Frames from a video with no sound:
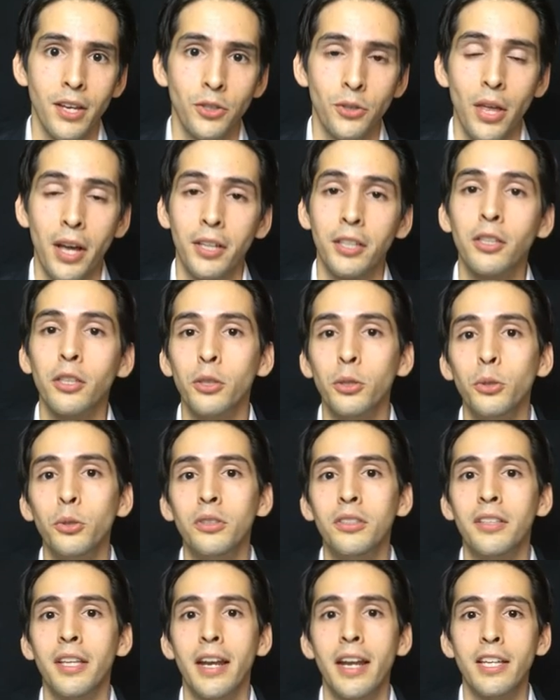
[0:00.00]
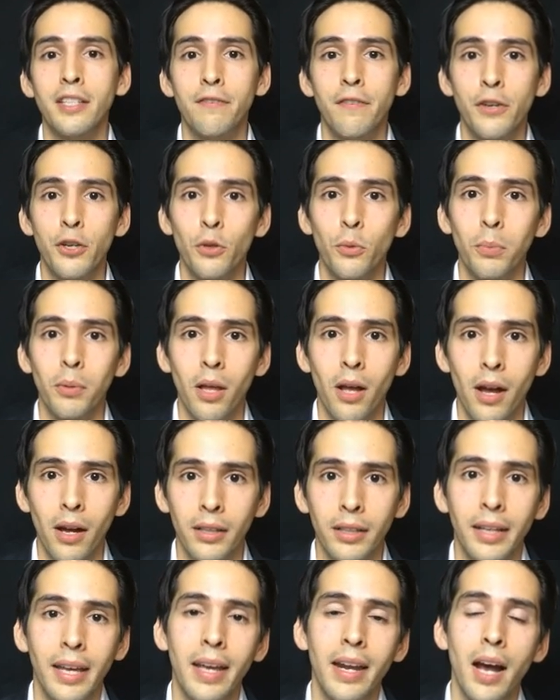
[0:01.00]
So that concludes today's video
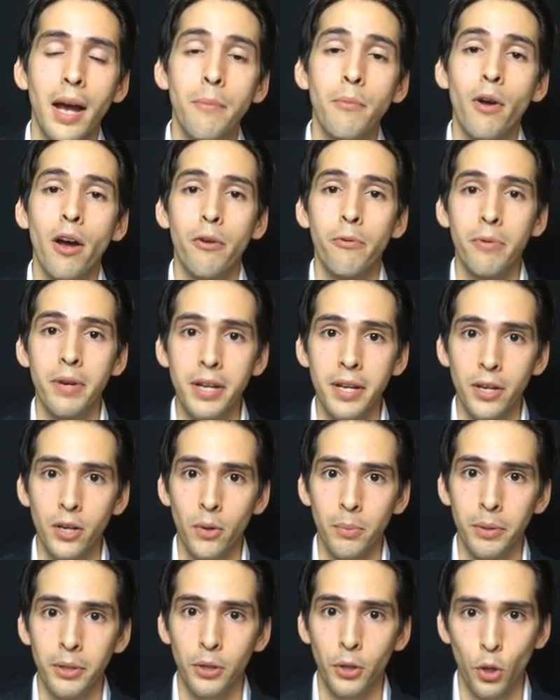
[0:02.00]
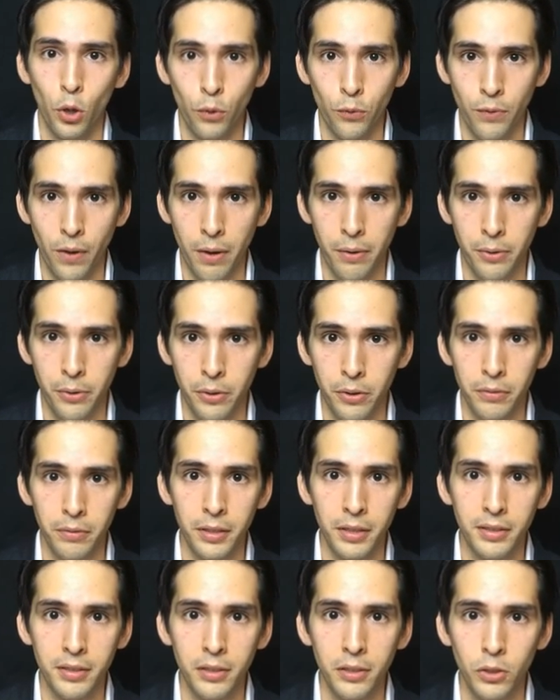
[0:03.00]
blog. Again, I'm Rodrigo. I'm the co-founder of
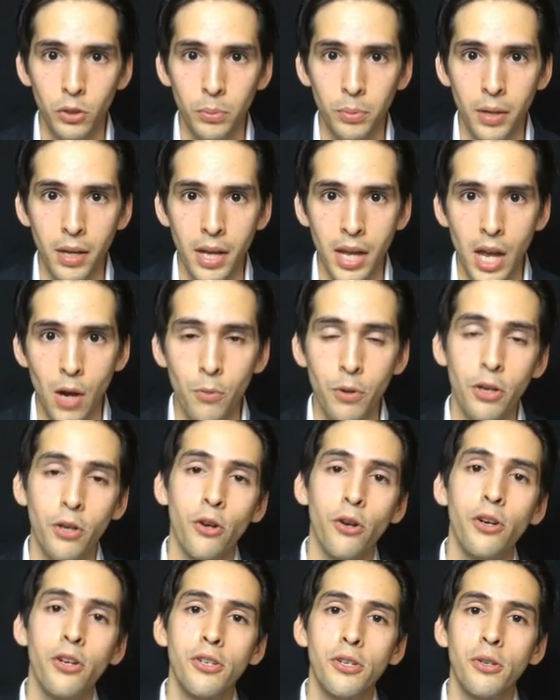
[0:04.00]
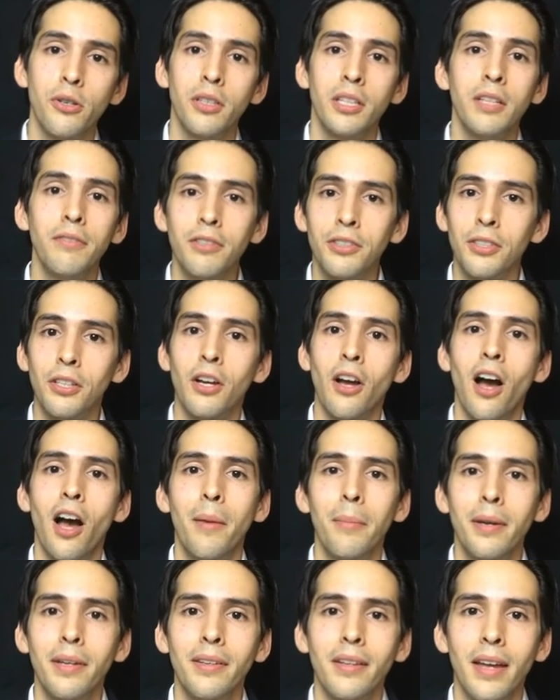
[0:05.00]
ListenLoop, and we encourage you to leave us a
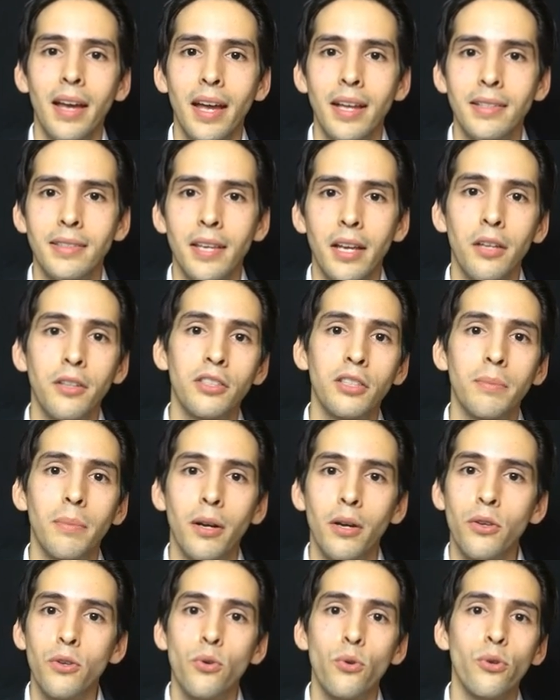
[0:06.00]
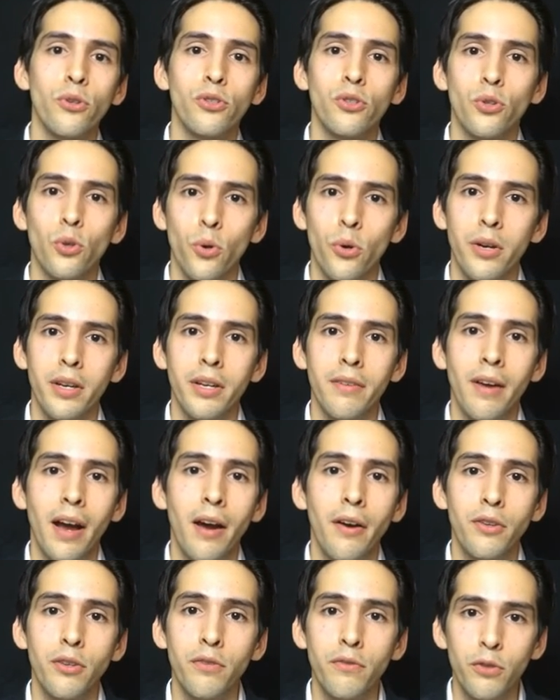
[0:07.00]
comment and tell us about your story of
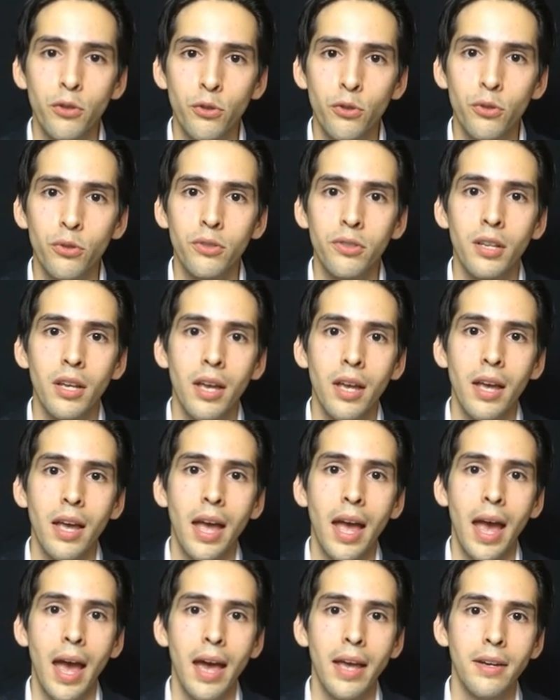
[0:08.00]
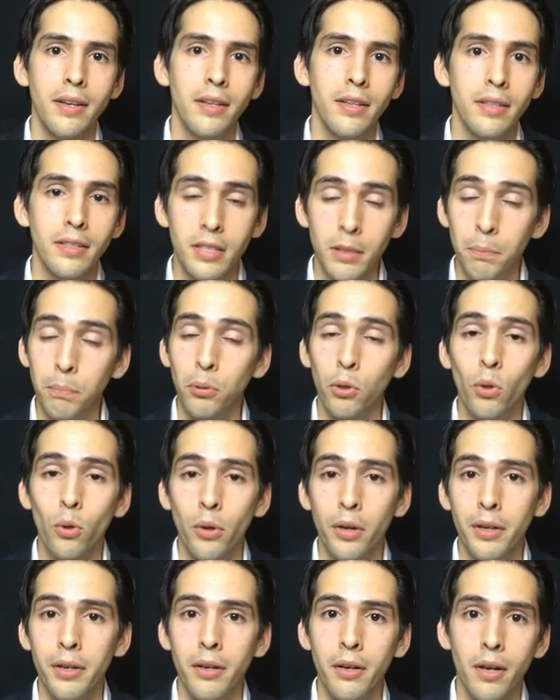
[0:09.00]
how you've used and
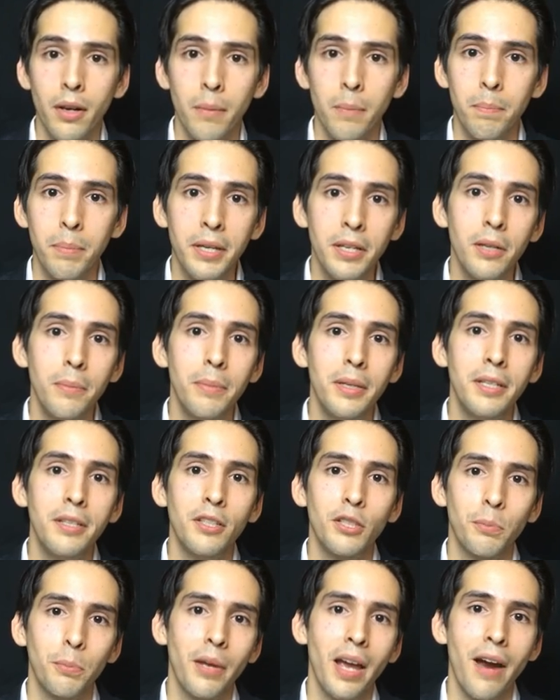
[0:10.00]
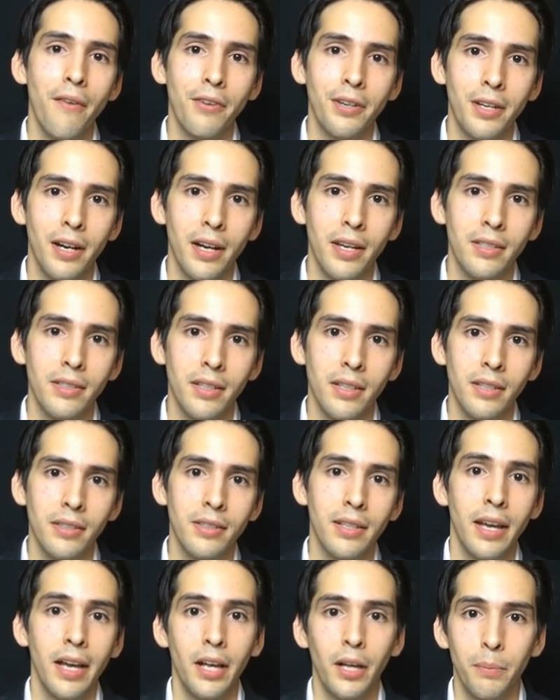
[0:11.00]
deployed B2B display
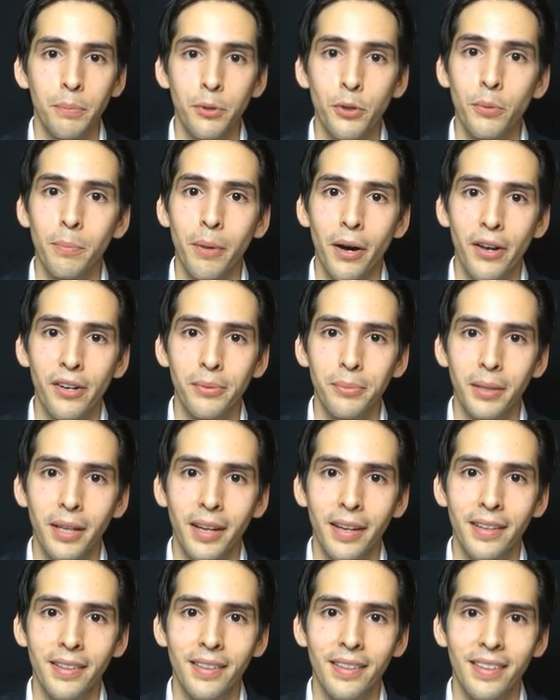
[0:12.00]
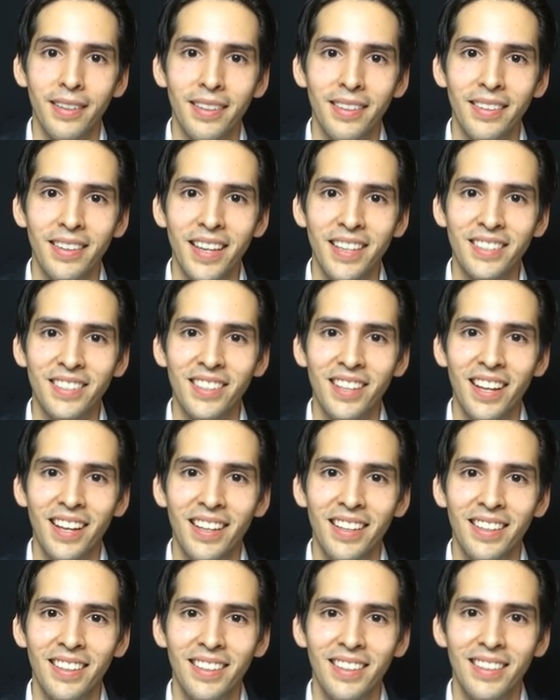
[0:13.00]
advertising to help your bottom line. Thanks a
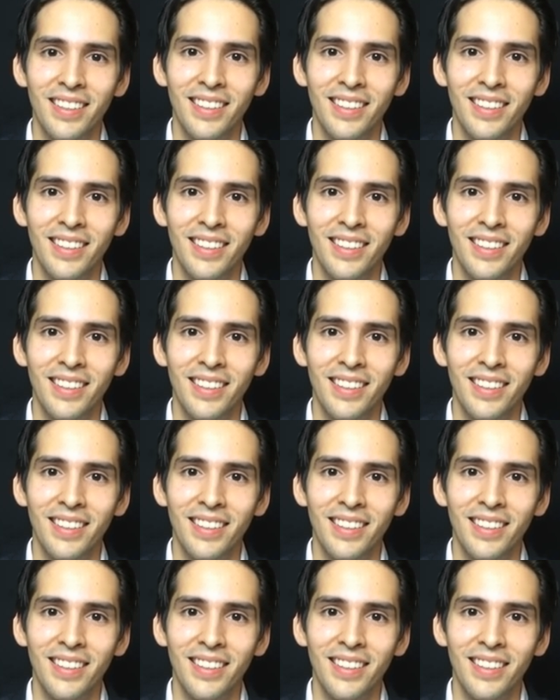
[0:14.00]
lot.